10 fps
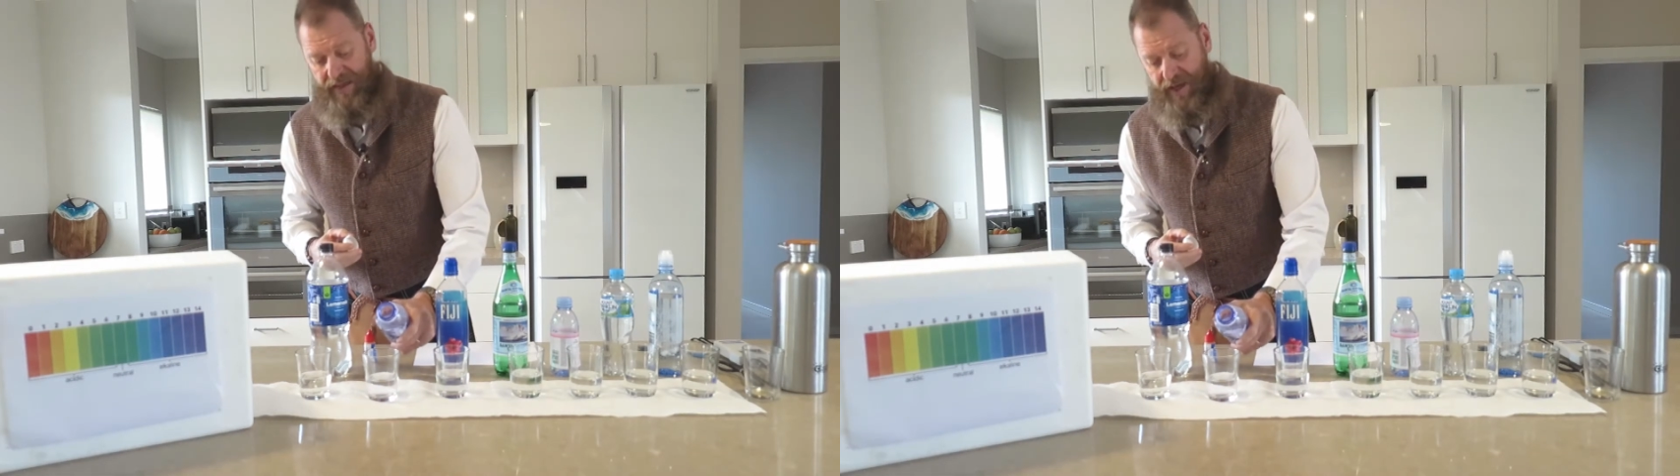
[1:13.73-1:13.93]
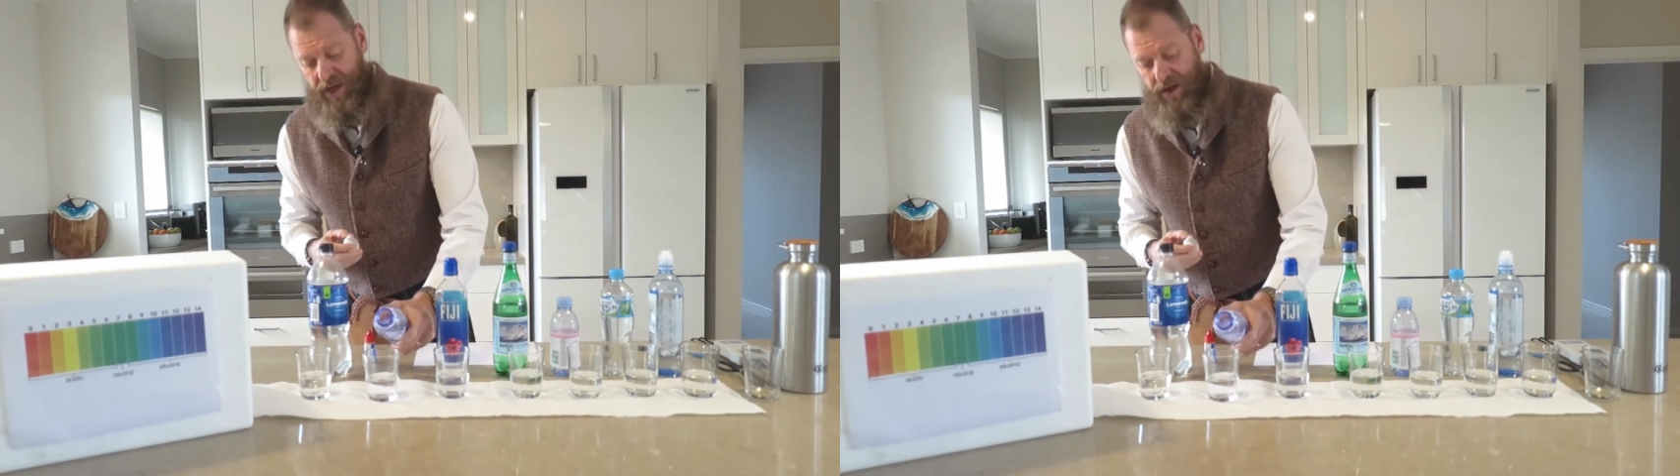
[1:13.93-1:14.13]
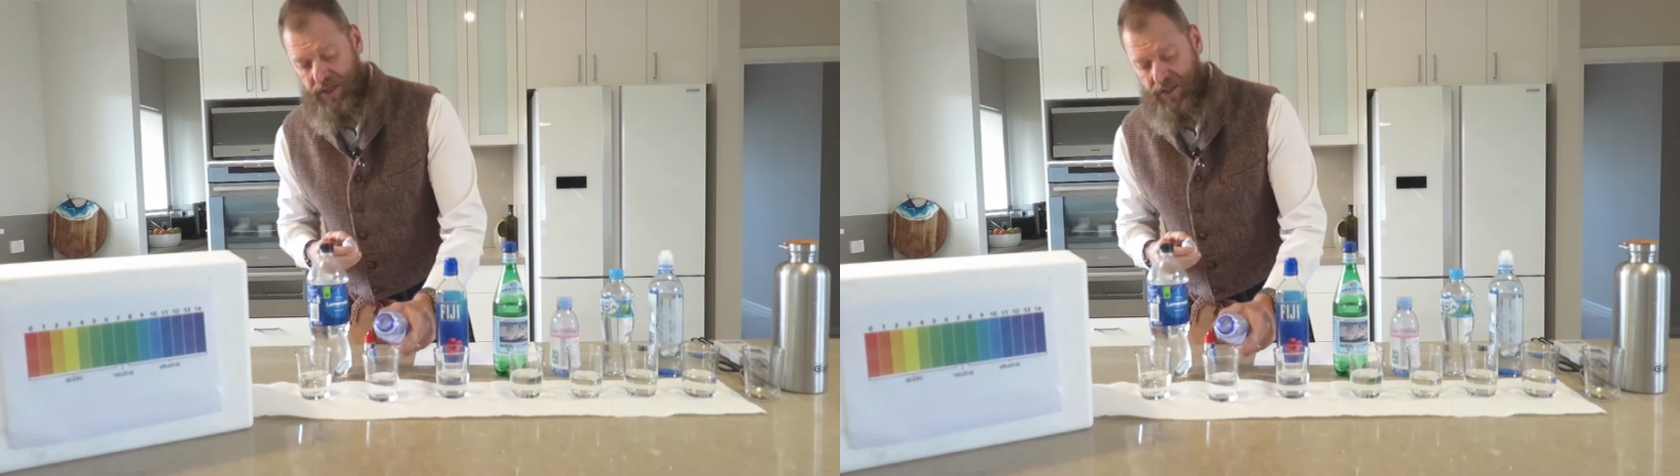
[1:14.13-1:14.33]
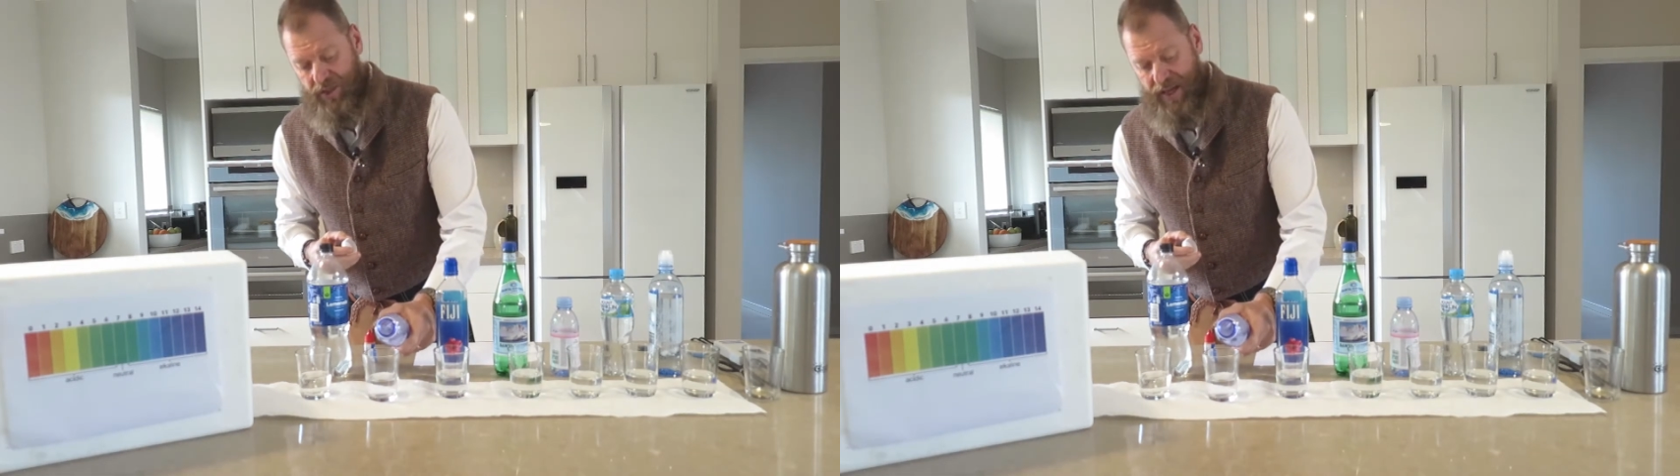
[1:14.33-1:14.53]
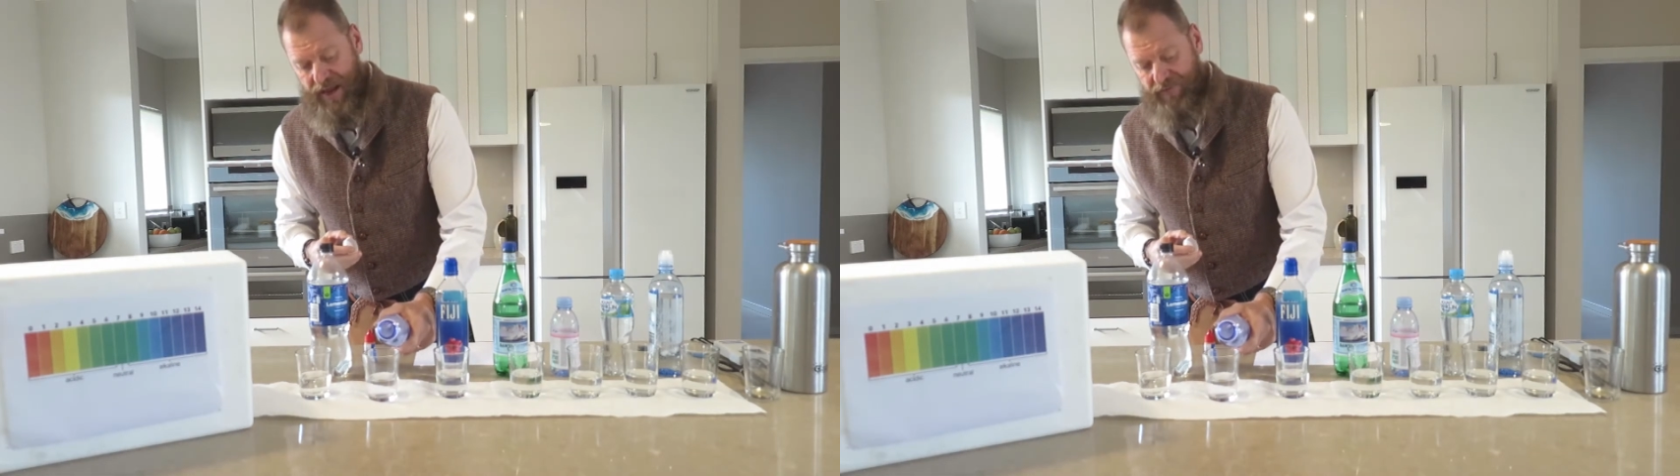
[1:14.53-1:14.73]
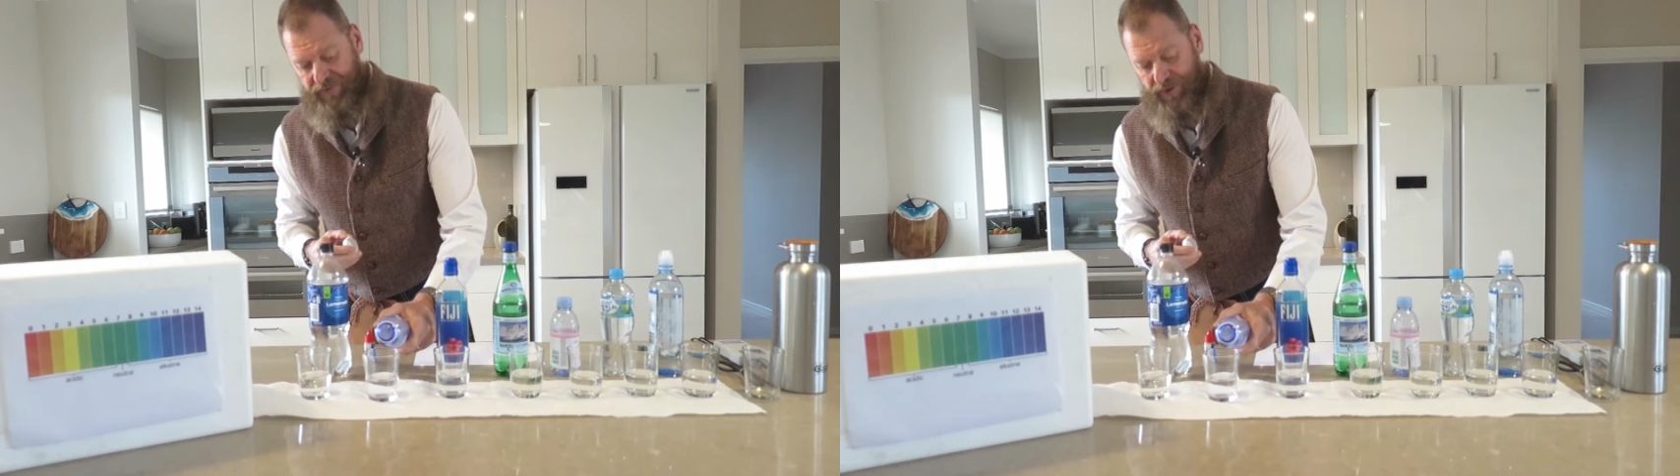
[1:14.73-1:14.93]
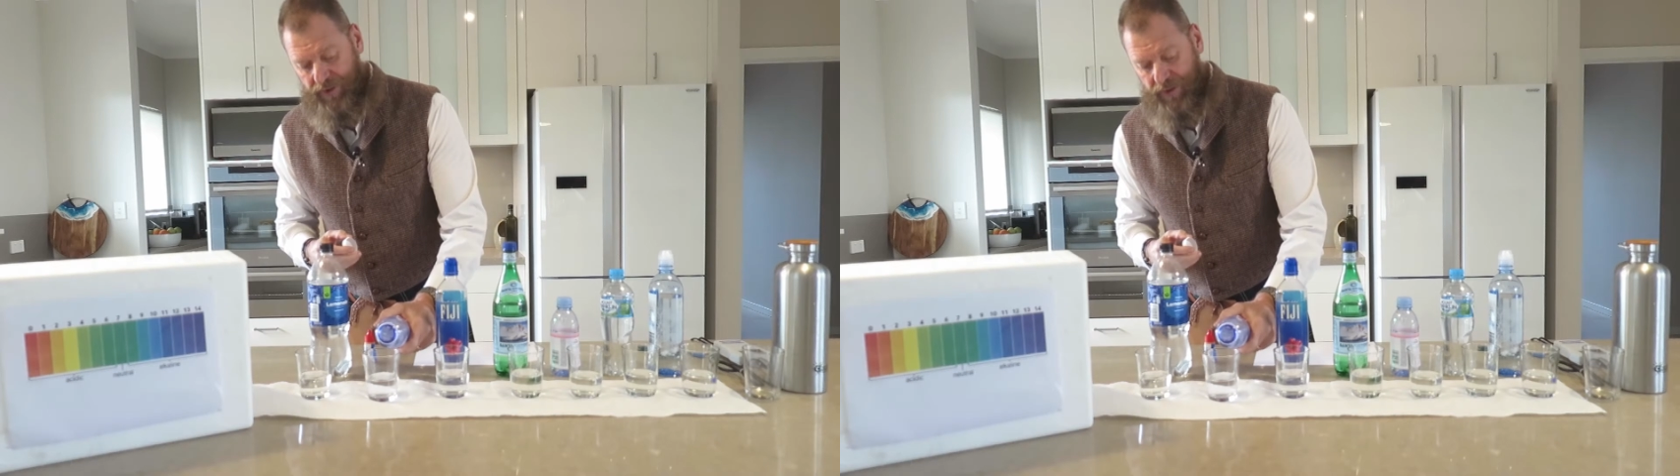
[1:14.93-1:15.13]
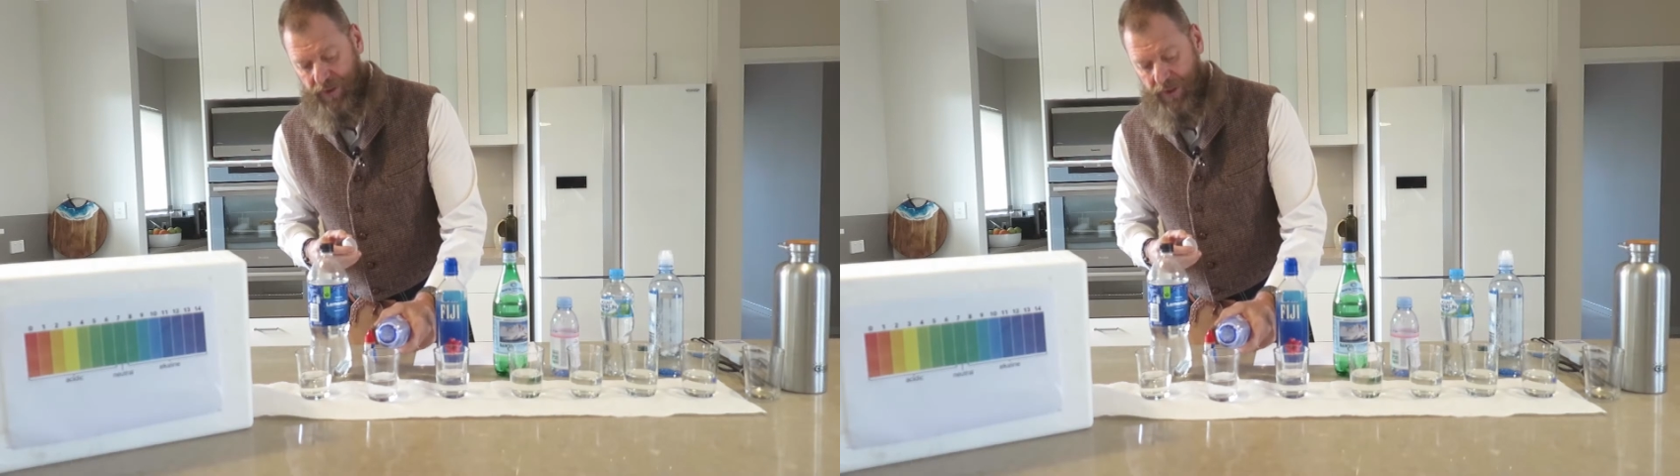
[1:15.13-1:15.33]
they go into landfill.